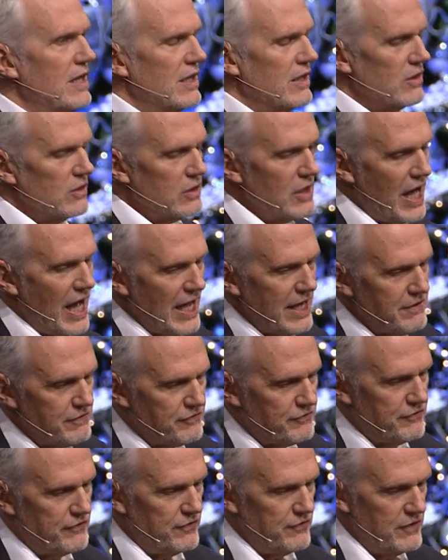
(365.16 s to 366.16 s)

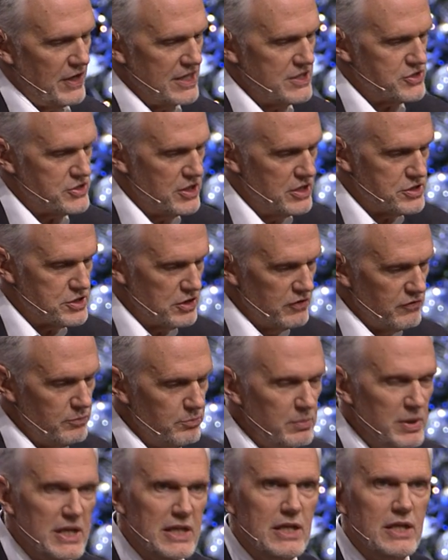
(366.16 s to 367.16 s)
life a sense of
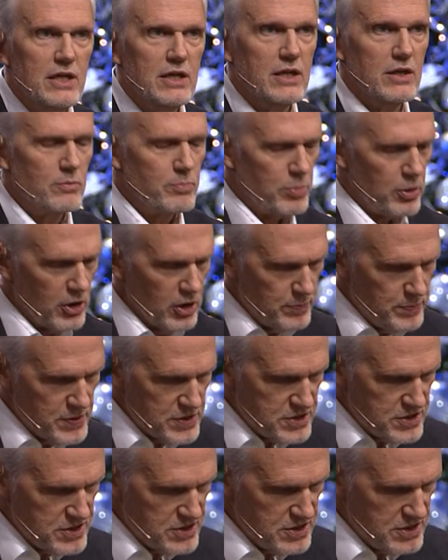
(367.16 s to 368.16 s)
meaning and
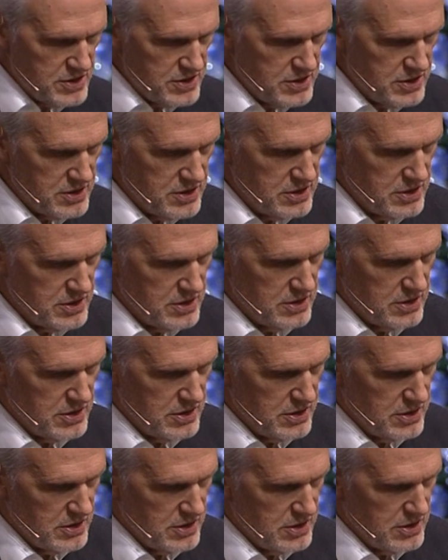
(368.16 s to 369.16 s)
purpose.
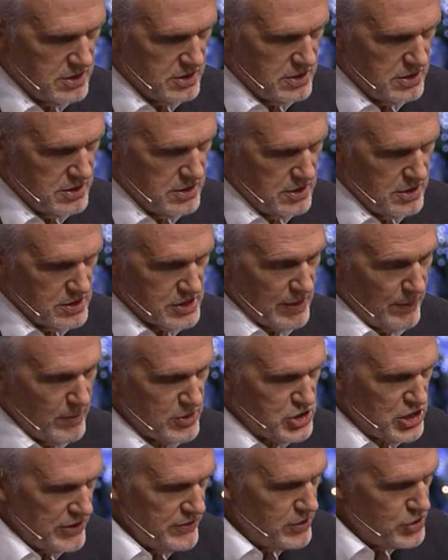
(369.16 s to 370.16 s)
Someone
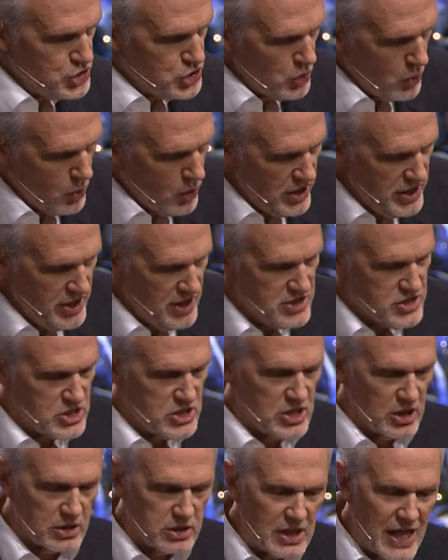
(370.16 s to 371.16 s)
said that joy is
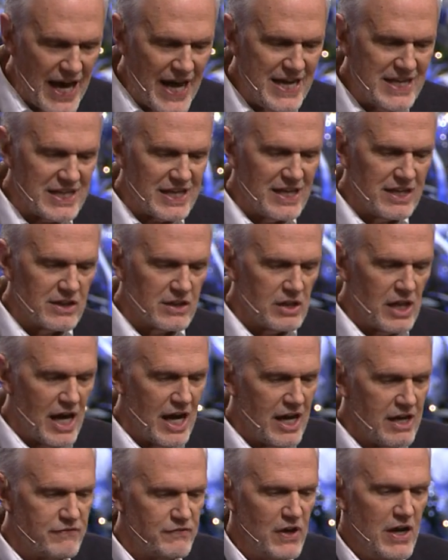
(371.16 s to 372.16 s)
delight in
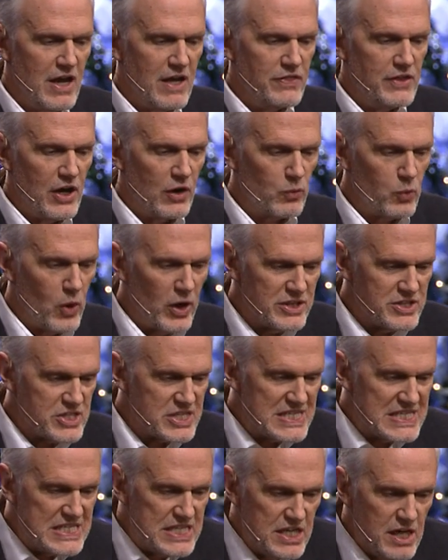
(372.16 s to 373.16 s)
life that runs
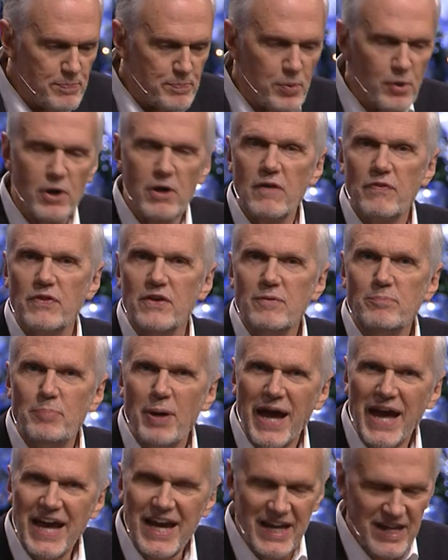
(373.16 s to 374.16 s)
deeper than
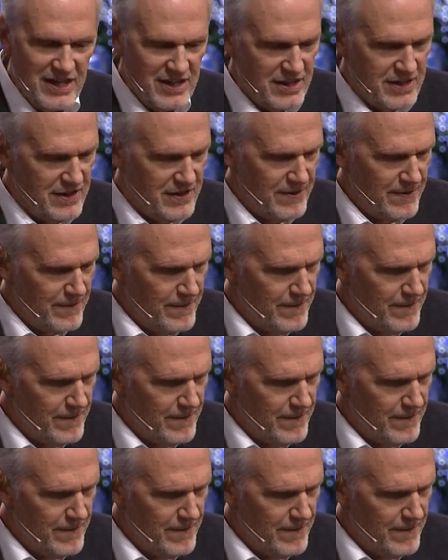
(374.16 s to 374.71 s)
pain